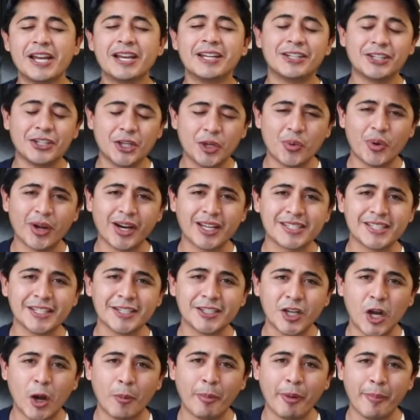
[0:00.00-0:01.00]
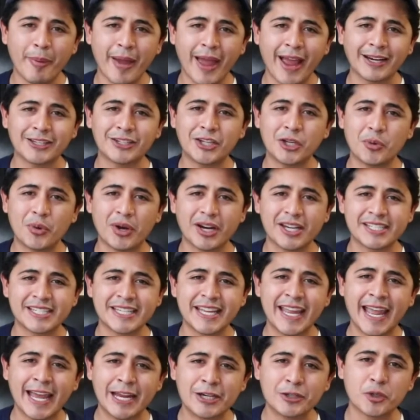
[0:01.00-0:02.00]
Do you want to see Toby back? Do you want to
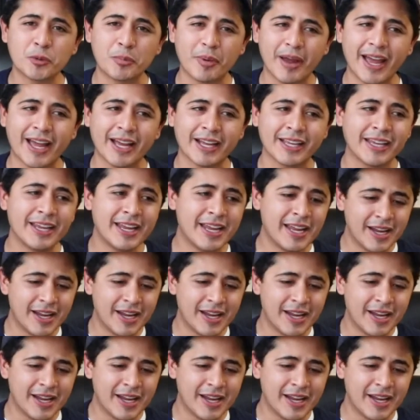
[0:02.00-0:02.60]
see Andrew back?